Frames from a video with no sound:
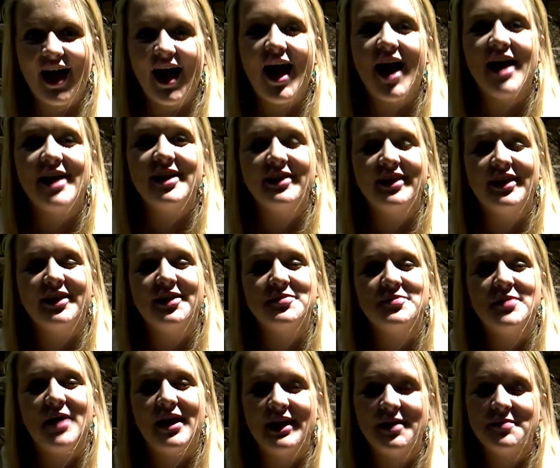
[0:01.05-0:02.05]
Hi there,
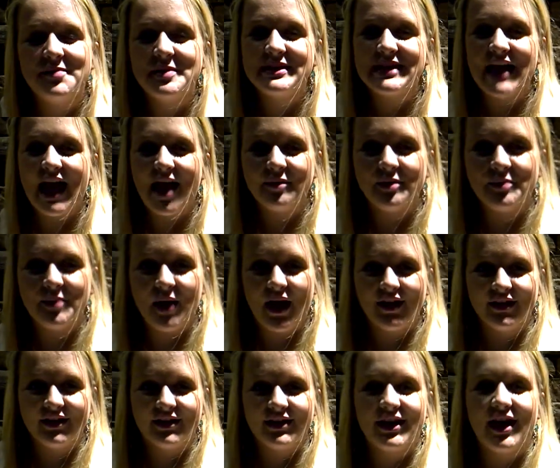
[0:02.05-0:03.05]
my name is Abby
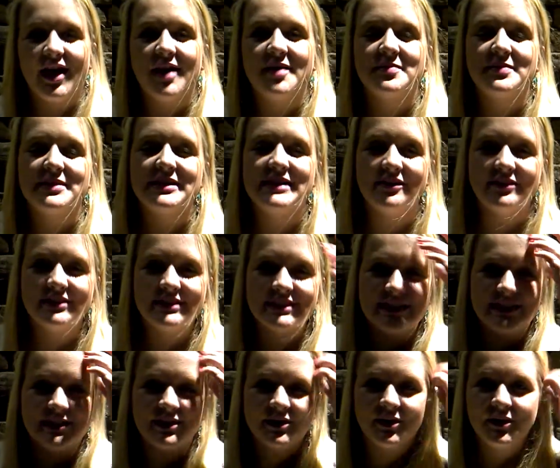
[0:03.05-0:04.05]
Mallard. I am a
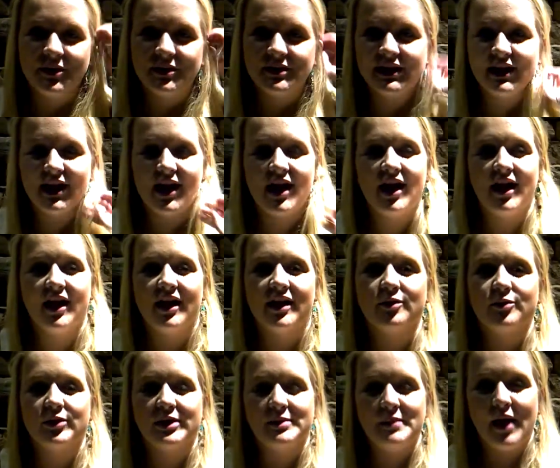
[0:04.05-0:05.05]
17-year-old
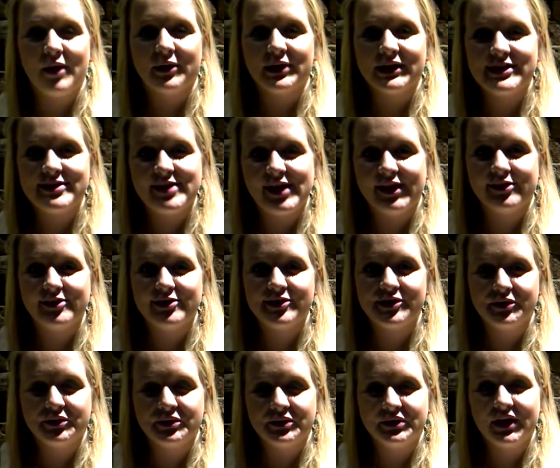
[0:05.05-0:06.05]
rebound exchange
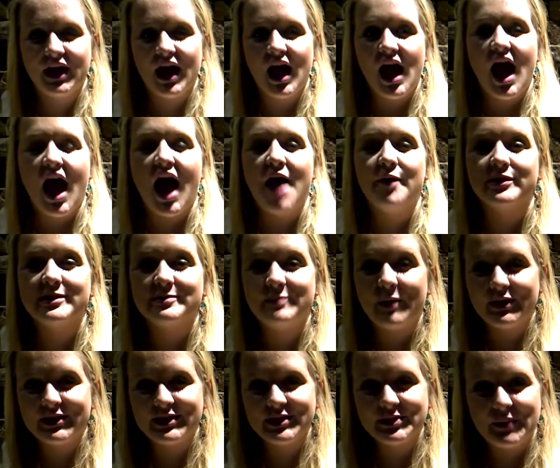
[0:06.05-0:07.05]
student. I was
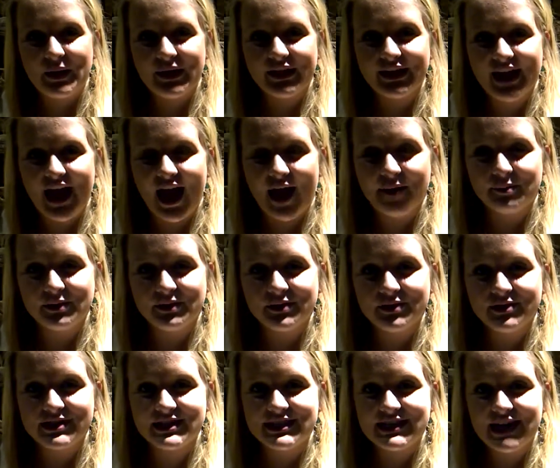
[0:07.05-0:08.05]
sponsored by the
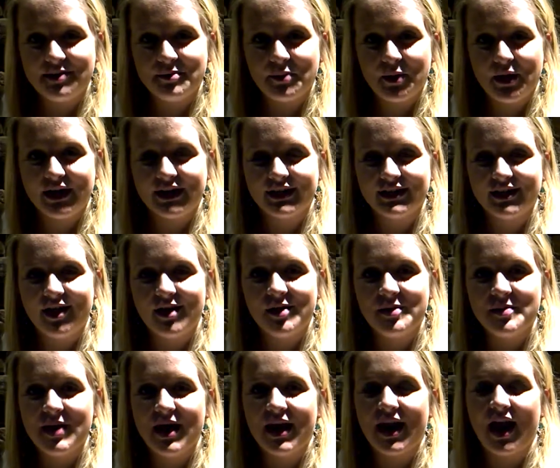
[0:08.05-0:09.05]
Camaros Daybreak
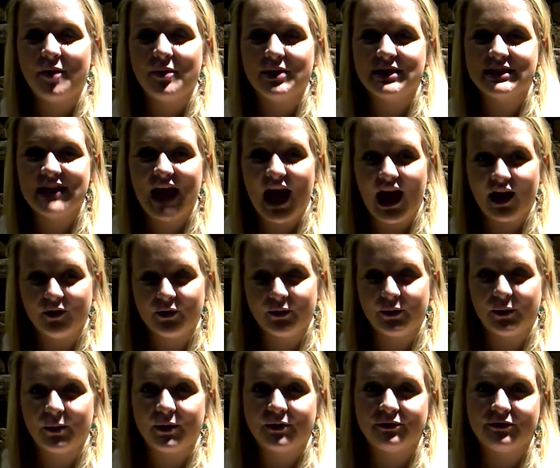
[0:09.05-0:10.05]
Club and I went to
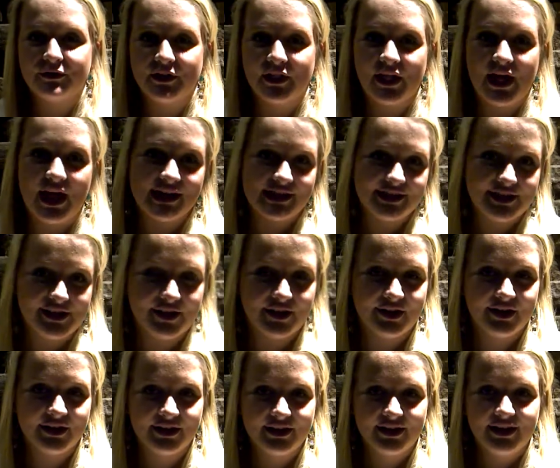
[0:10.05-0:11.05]
Ecuador for the last
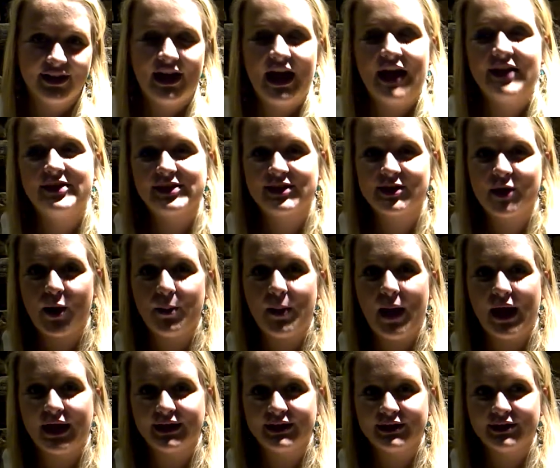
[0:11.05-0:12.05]
year. I just got
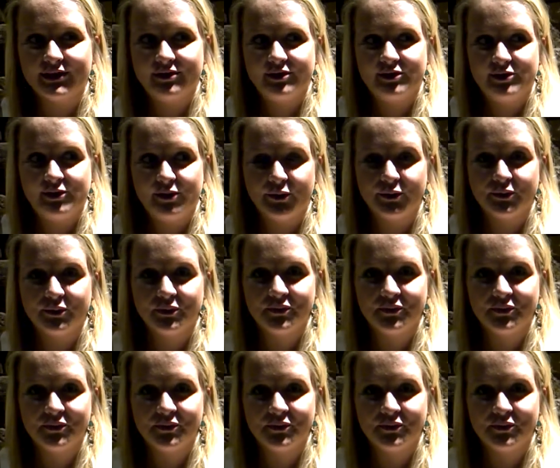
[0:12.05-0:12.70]
back in June.